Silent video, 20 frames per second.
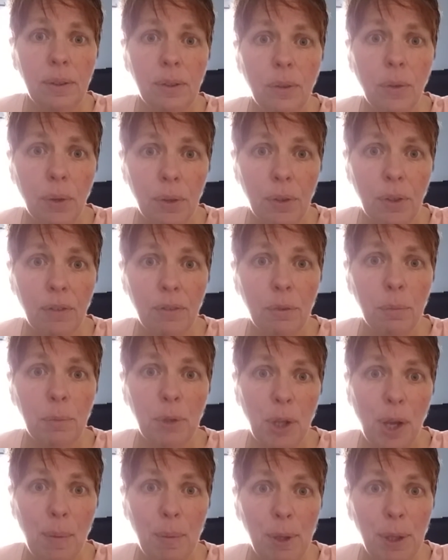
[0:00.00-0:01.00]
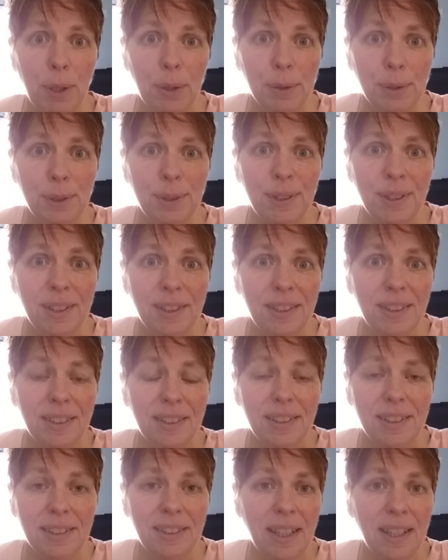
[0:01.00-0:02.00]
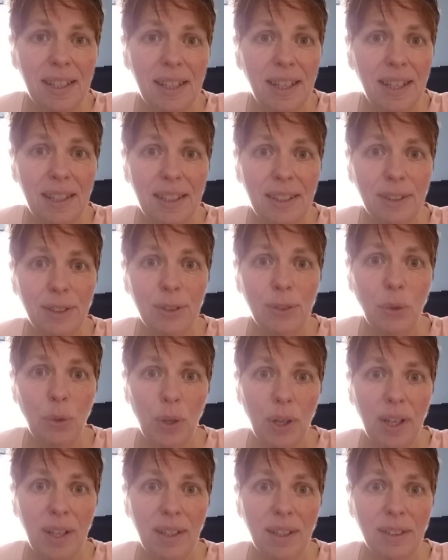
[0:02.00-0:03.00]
order it from Domino's because I can't eat soy.